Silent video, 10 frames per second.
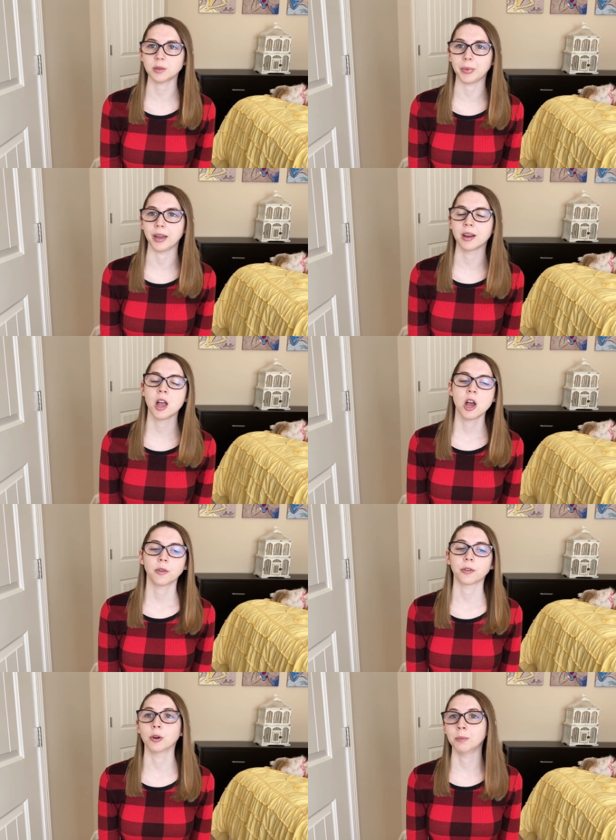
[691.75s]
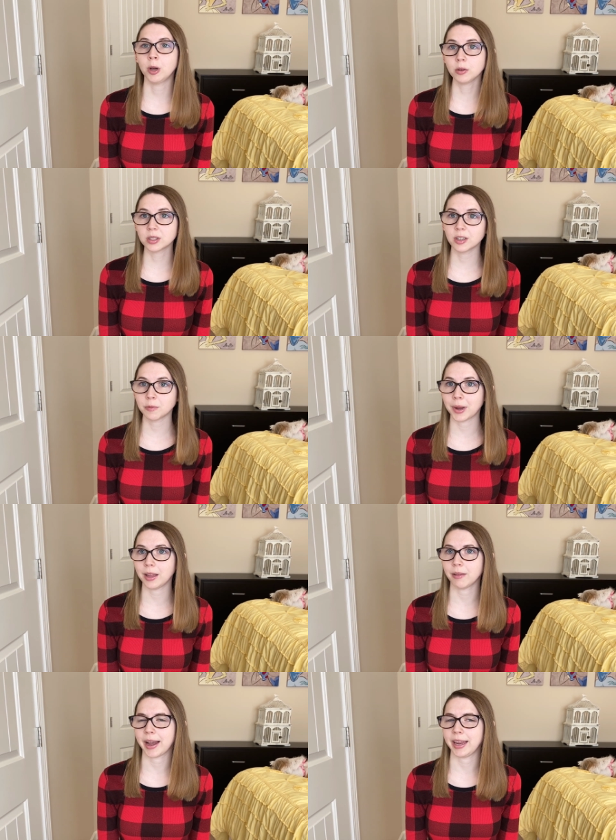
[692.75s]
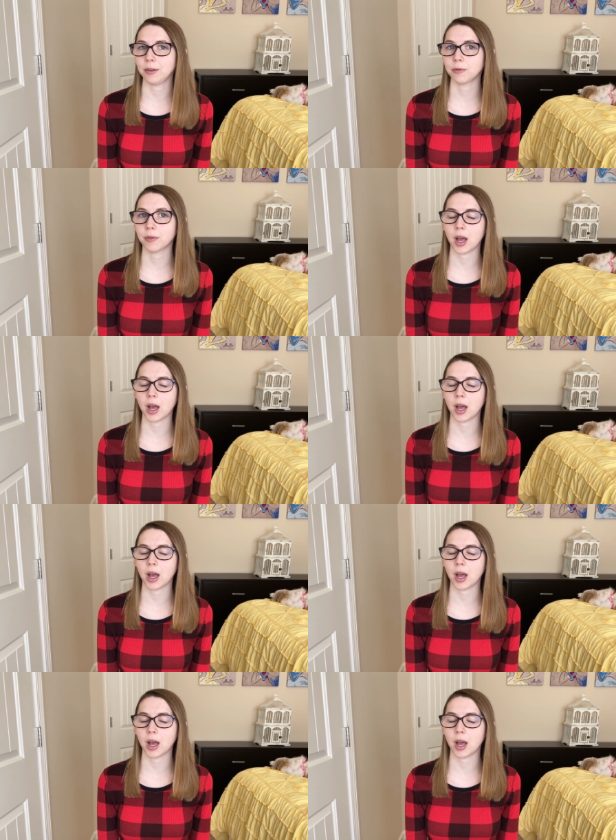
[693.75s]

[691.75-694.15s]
but for most of my life,